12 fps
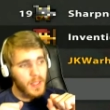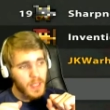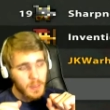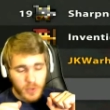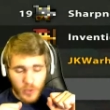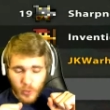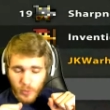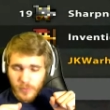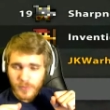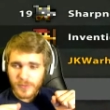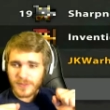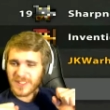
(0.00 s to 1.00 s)
and keep
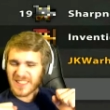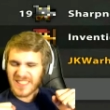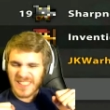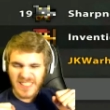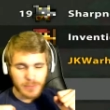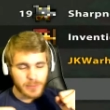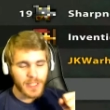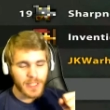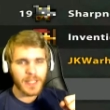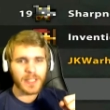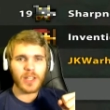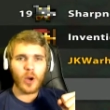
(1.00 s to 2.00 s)
doing she
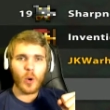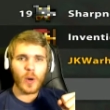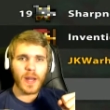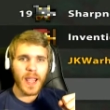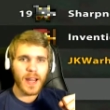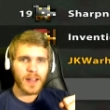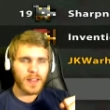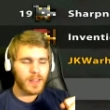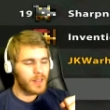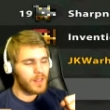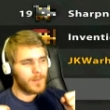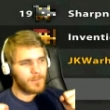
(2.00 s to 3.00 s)
get going at
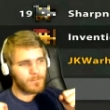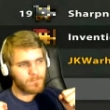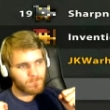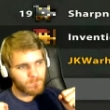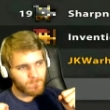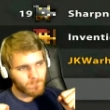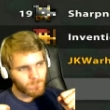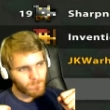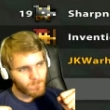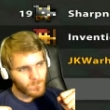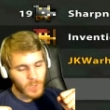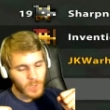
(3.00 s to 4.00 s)
it.
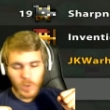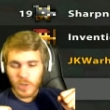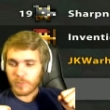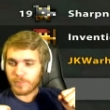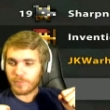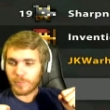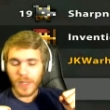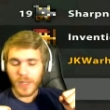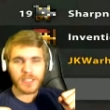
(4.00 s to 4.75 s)
I'm gonna